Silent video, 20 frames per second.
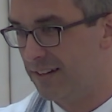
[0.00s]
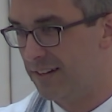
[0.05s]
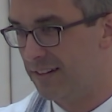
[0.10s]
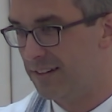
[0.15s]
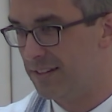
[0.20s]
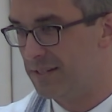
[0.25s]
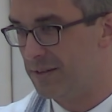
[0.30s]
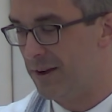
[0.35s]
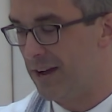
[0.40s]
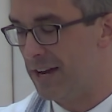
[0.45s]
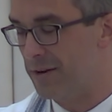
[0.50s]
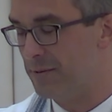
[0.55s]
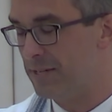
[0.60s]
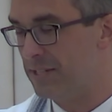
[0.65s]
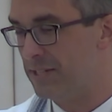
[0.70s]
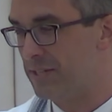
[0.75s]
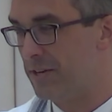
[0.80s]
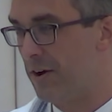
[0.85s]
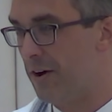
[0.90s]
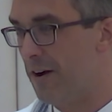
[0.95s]
So how do we
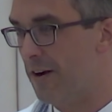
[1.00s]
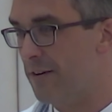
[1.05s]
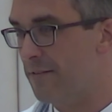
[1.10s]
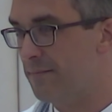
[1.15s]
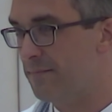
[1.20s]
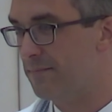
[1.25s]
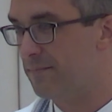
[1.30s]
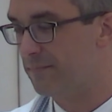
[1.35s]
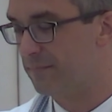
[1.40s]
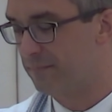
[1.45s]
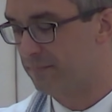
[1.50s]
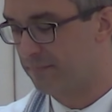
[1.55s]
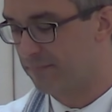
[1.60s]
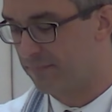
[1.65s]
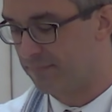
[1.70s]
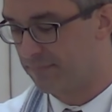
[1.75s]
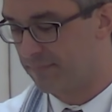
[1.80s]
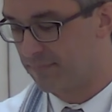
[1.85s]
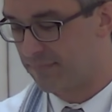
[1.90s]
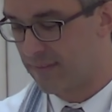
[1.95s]
start?
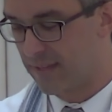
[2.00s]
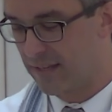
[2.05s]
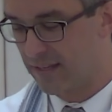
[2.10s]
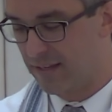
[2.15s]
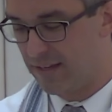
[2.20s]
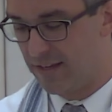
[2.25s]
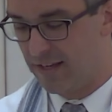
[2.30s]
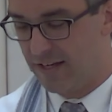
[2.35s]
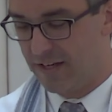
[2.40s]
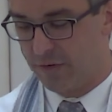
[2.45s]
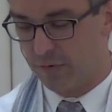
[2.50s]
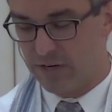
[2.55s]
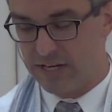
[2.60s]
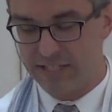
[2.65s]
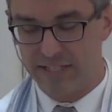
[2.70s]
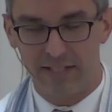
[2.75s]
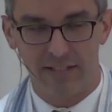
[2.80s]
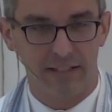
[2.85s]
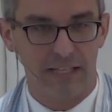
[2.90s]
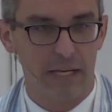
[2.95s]

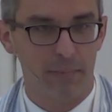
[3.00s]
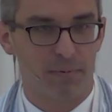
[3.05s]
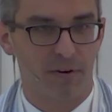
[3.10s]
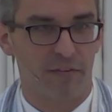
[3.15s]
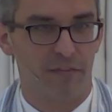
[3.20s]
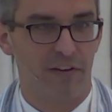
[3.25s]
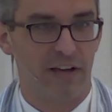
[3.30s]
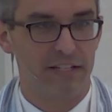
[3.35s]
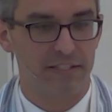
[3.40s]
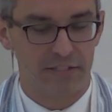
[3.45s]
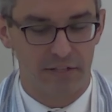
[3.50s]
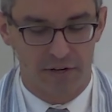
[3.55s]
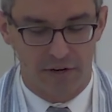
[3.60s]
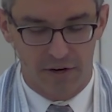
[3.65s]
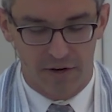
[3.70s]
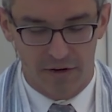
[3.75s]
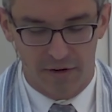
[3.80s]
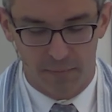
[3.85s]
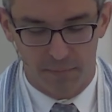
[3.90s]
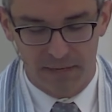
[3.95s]
Recently,
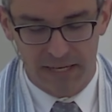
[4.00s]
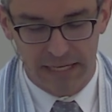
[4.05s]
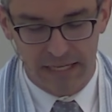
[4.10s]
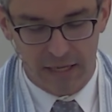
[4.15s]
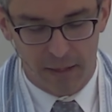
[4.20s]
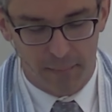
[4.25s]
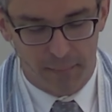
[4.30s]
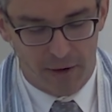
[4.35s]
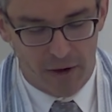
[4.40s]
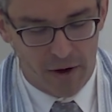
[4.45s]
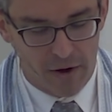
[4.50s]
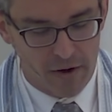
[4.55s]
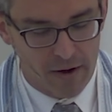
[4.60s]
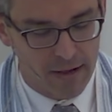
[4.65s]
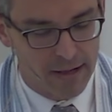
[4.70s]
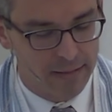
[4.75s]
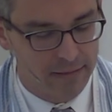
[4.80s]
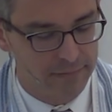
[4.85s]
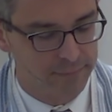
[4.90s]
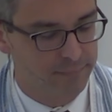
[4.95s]
Professor Mina
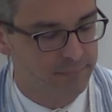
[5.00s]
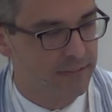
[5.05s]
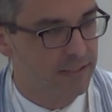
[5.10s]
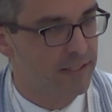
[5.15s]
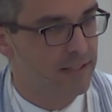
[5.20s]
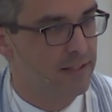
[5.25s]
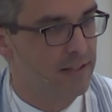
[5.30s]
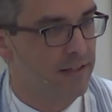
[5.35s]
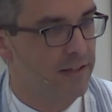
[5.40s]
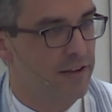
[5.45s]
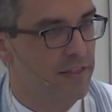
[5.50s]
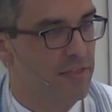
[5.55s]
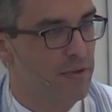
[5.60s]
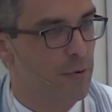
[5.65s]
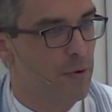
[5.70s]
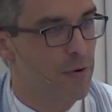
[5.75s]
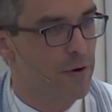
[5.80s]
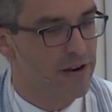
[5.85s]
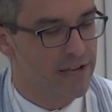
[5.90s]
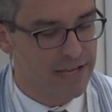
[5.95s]
Ibarra, an
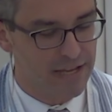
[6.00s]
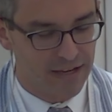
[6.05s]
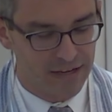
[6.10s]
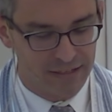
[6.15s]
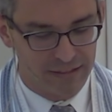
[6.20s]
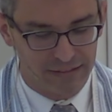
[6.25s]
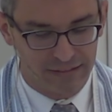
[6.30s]
authority on